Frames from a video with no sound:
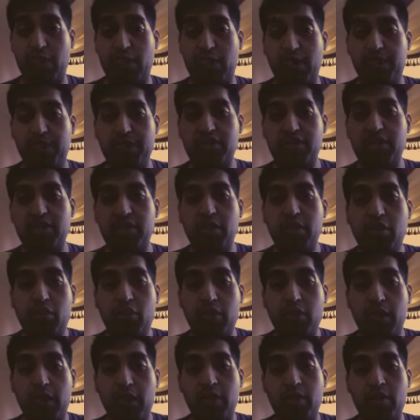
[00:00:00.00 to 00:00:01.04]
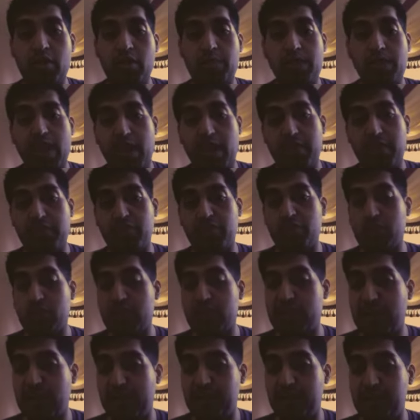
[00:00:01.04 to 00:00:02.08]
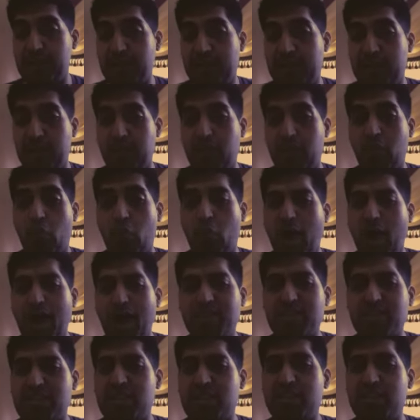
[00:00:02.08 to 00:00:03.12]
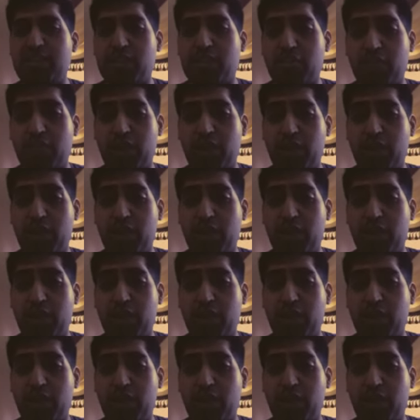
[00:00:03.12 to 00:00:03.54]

If it's in the curriculum, yeah, the students have to take it, but why is it in the curriculum?